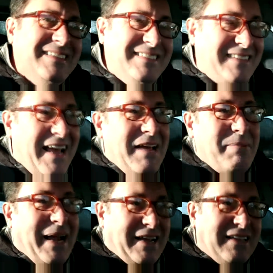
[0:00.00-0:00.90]
stand
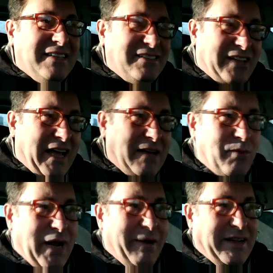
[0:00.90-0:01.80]
back, stand
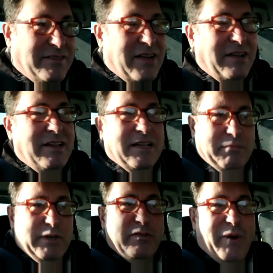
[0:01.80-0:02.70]
well away. So
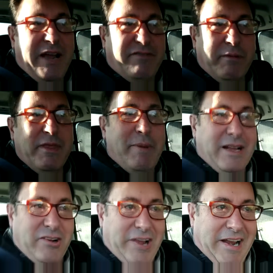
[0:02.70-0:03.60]
move away from the
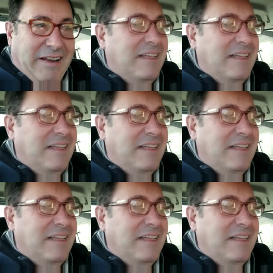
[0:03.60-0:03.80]
Bitcoin.